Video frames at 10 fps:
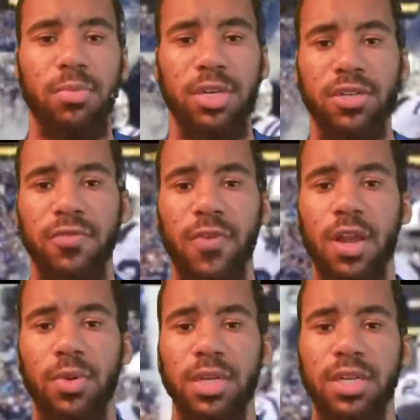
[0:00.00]
much just
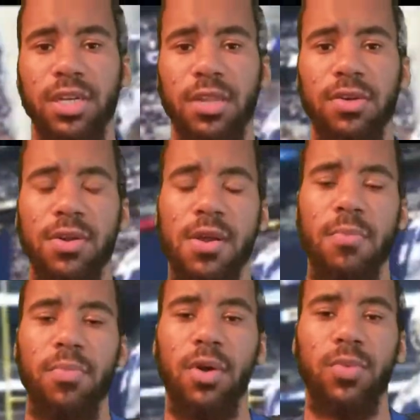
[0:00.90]
following each other,
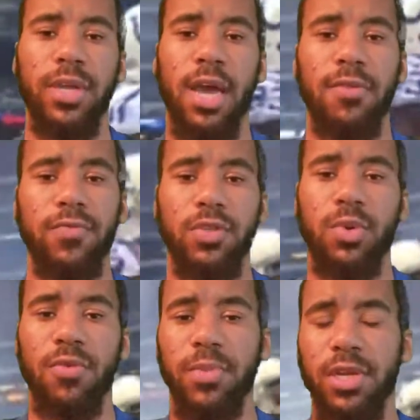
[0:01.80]
but we got him for
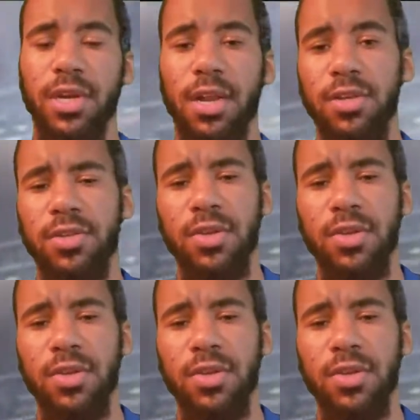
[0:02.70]
$12 million.